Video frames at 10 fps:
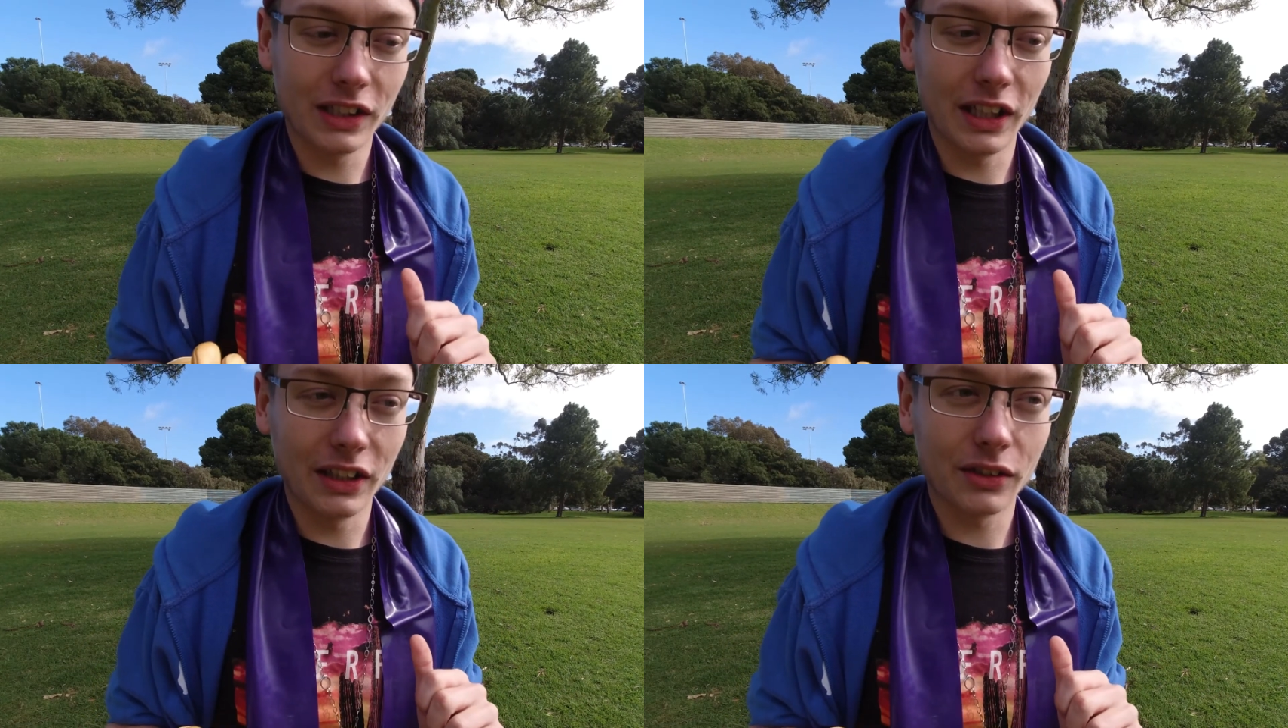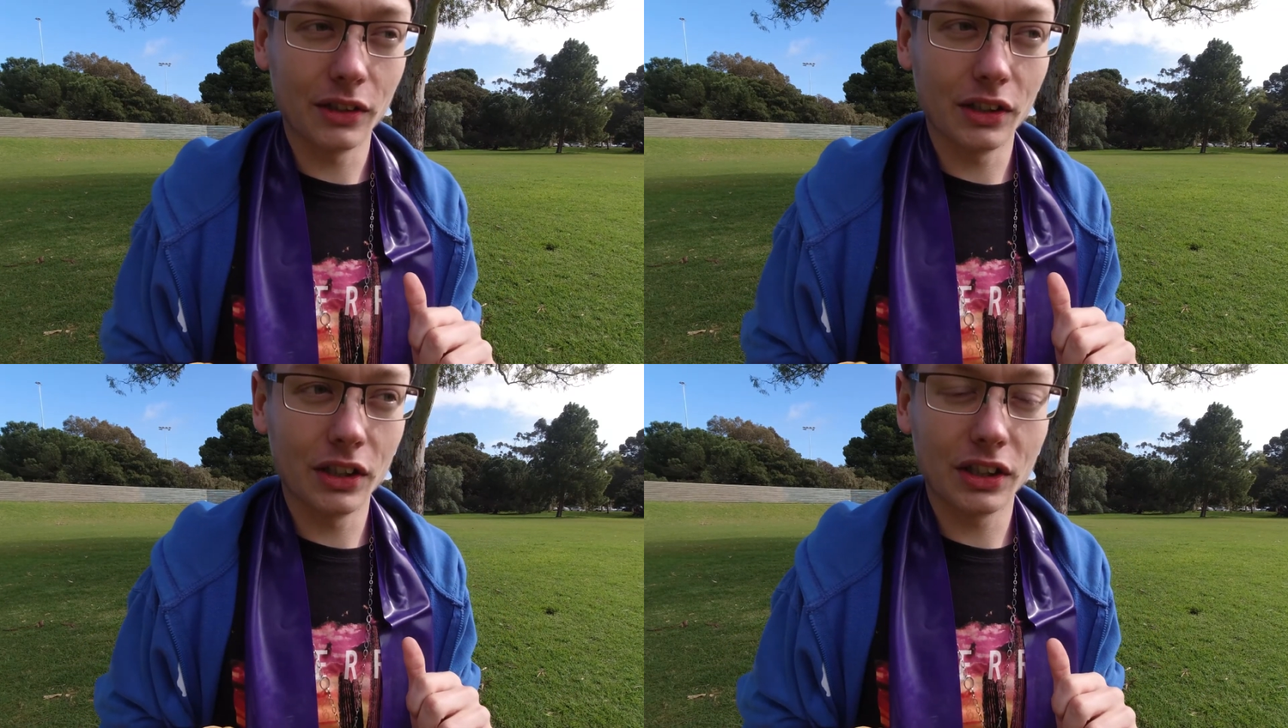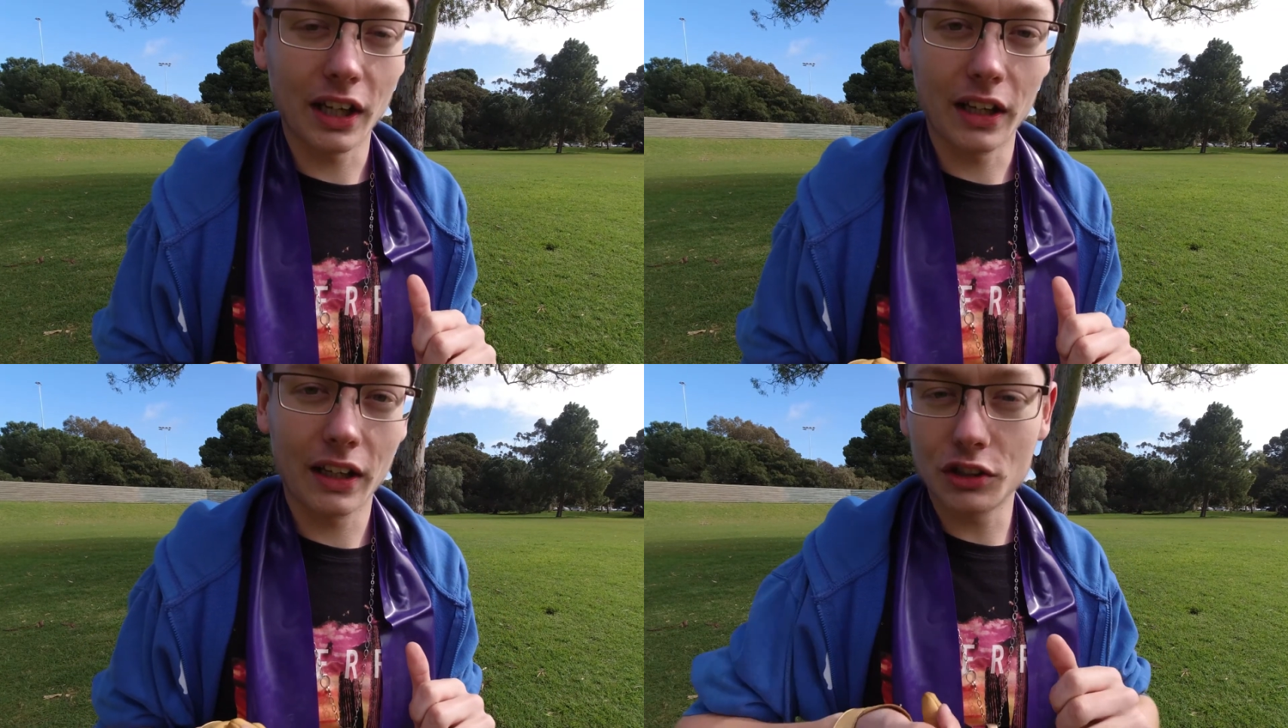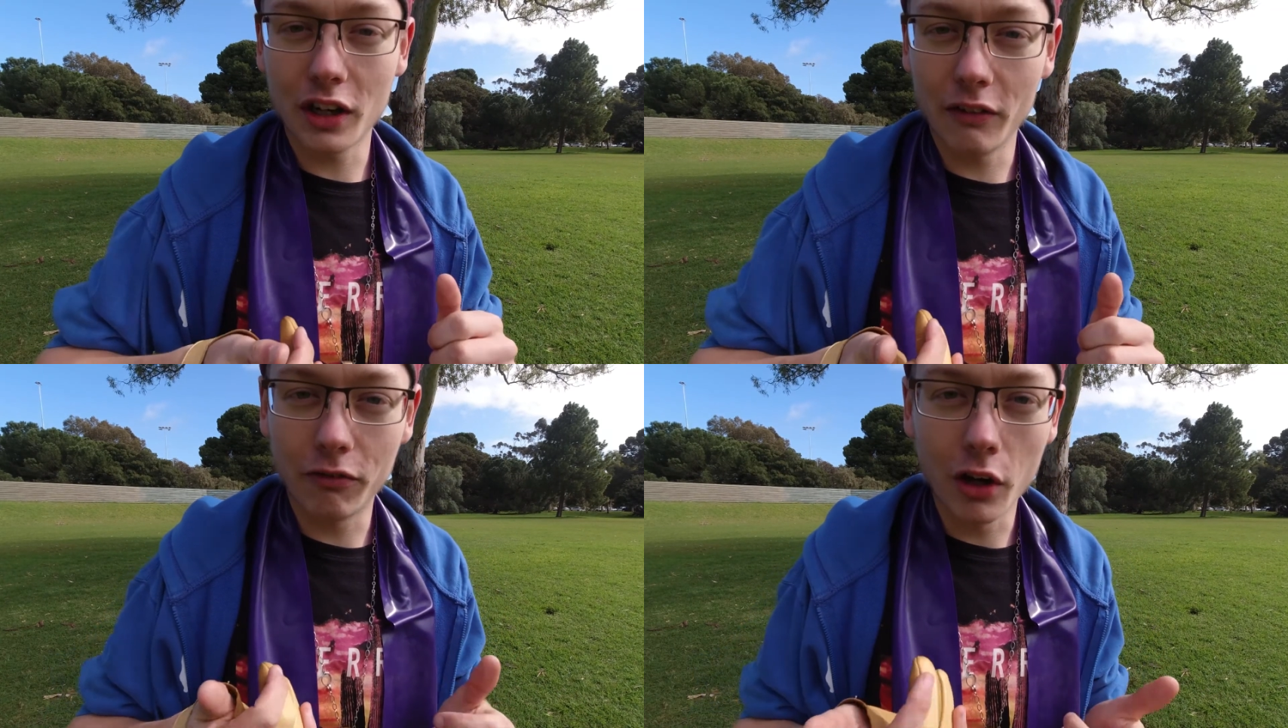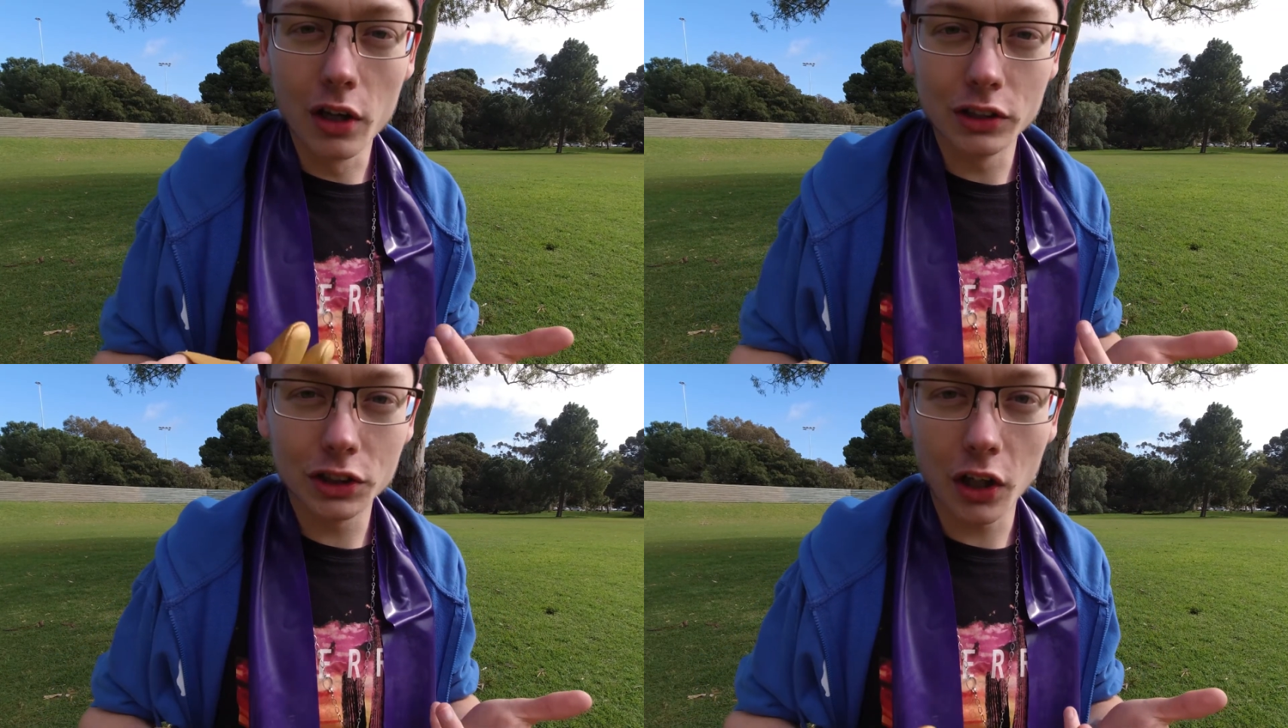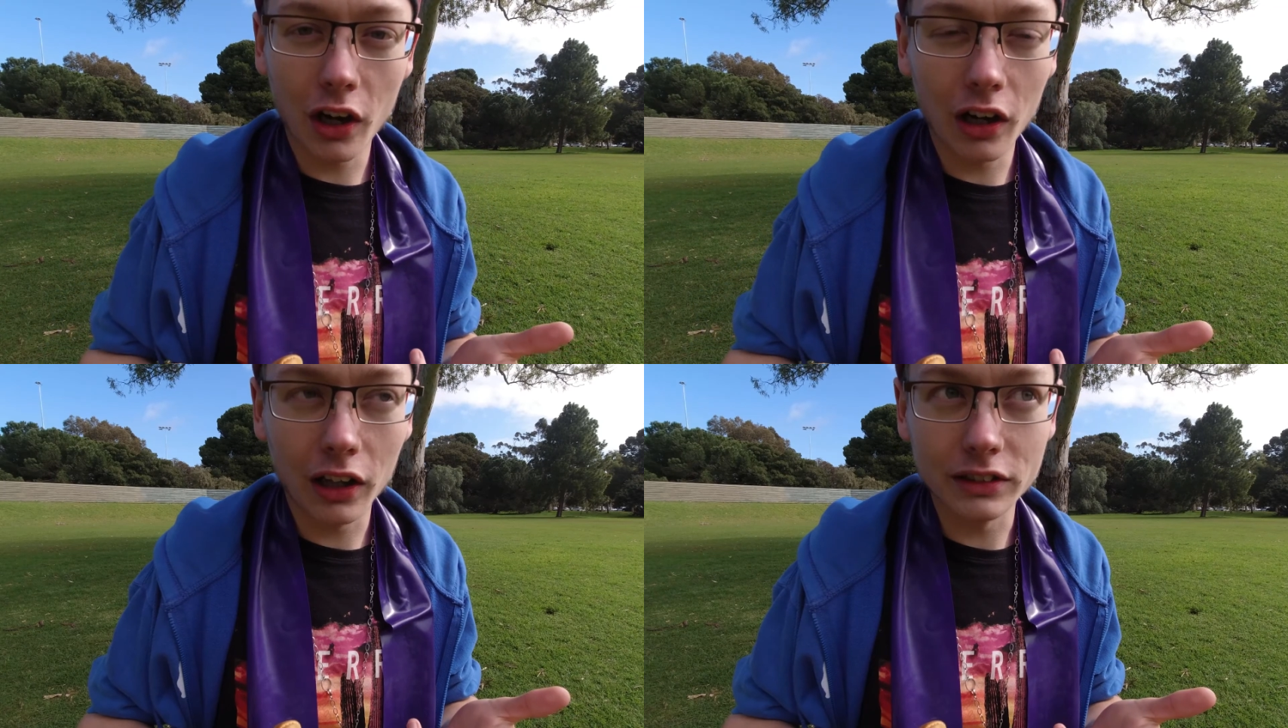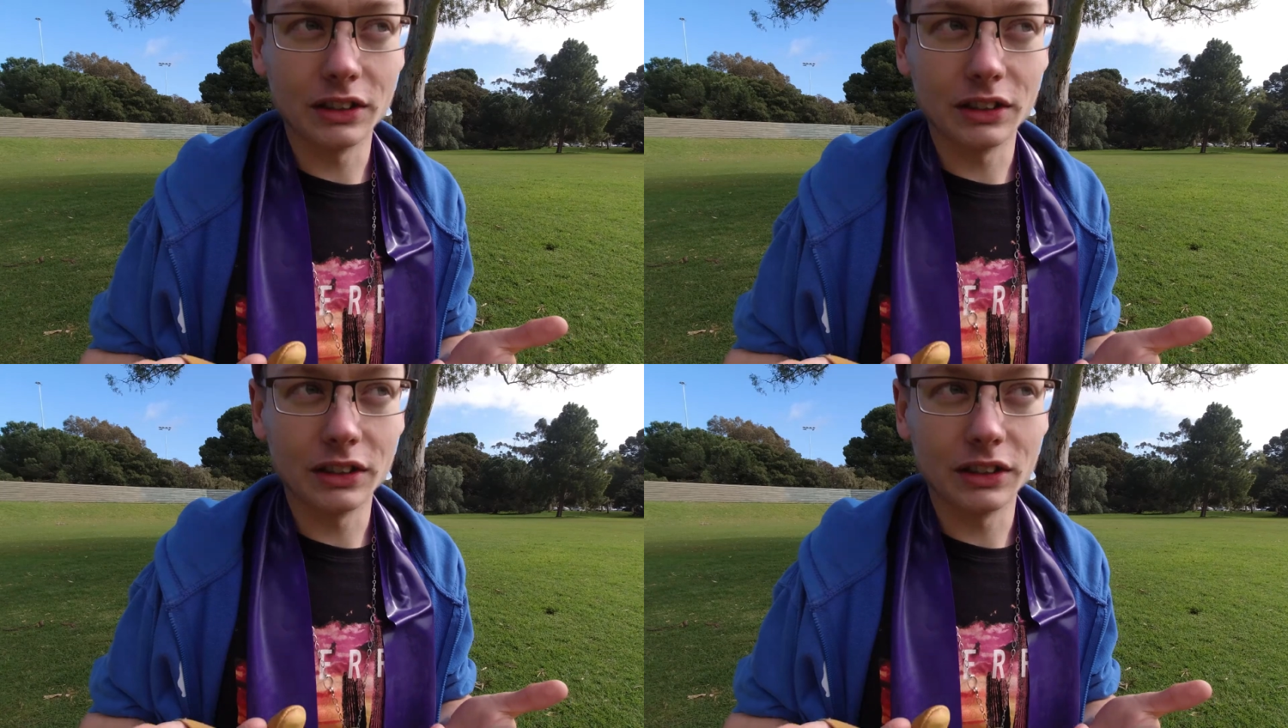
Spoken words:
things where it's just like, try and focus so hard.